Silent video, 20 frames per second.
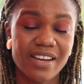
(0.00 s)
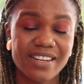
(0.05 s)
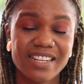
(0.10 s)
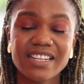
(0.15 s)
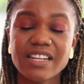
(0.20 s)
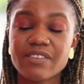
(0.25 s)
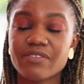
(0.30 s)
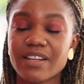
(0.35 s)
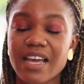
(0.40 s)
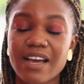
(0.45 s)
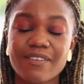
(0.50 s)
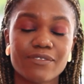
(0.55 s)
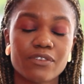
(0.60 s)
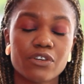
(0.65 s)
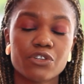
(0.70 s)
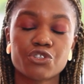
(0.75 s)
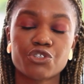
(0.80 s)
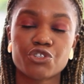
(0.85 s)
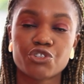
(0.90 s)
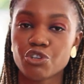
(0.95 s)
I didn't even
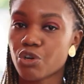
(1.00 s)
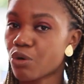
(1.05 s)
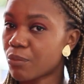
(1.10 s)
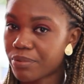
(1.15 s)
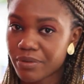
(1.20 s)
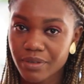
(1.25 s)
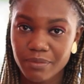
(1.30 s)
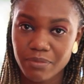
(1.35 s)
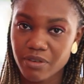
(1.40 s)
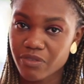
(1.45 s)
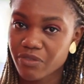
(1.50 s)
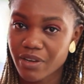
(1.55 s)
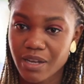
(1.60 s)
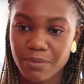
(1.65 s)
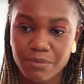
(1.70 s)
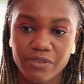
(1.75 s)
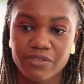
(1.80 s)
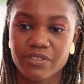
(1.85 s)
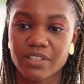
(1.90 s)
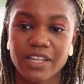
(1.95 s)
have a job before I
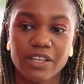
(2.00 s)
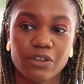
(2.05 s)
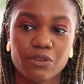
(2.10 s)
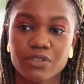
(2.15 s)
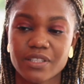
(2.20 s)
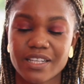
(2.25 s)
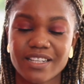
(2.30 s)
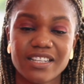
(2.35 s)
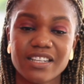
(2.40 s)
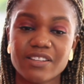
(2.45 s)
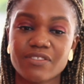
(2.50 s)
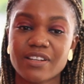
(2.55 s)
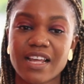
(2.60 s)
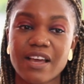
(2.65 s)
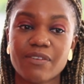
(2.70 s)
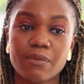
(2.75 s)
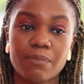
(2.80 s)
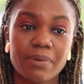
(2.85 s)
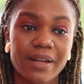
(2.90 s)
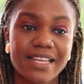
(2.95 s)
moved to Lagos. I didn't even
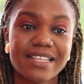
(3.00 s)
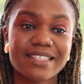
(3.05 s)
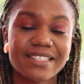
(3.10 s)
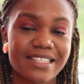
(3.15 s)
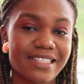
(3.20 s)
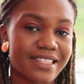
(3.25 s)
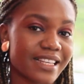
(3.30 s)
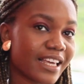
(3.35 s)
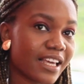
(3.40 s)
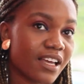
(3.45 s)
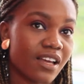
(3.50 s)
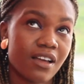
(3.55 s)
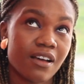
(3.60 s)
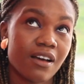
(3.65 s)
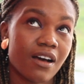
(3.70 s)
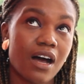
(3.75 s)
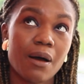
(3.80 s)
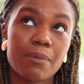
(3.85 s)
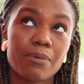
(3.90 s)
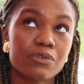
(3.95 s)
have a place to stay
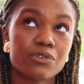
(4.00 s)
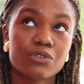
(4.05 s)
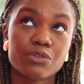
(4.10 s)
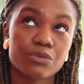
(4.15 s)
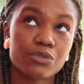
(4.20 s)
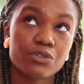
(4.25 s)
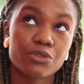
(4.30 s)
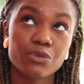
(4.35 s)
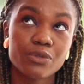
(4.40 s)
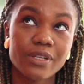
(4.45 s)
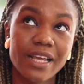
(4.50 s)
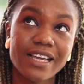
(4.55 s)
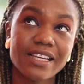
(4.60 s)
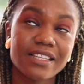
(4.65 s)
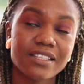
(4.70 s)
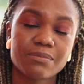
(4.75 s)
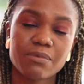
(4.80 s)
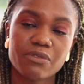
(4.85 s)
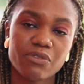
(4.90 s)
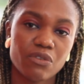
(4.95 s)
up until 2
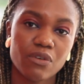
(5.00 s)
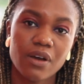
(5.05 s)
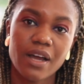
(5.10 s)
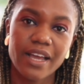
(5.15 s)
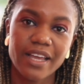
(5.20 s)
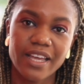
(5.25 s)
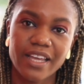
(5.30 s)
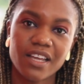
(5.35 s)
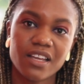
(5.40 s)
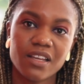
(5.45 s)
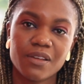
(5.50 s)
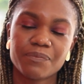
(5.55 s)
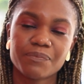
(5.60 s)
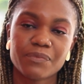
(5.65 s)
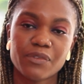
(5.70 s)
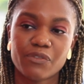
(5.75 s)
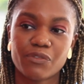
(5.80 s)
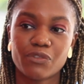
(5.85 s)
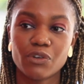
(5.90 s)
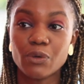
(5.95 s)
days before I
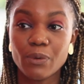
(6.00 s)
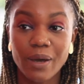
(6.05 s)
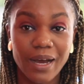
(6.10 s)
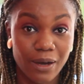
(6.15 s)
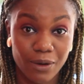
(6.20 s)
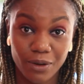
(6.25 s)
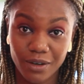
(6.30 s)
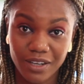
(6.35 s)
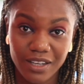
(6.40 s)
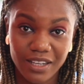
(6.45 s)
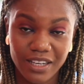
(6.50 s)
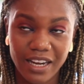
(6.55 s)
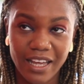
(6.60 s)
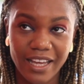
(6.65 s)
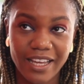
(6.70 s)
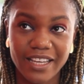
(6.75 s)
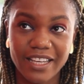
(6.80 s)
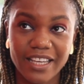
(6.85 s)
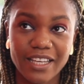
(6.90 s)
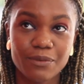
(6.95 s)
flew out.
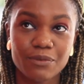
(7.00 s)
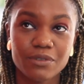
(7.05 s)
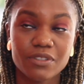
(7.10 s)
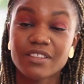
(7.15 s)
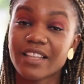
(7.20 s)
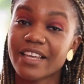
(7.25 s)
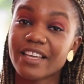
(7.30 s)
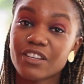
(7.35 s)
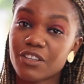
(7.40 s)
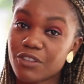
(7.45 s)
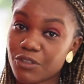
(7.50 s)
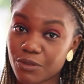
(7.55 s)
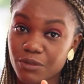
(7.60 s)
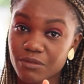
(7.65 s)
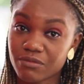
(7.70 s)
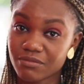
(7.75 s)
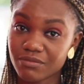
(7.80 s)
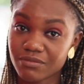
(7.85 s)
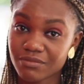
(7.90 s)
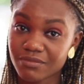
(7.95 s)
Like, it was, thank you,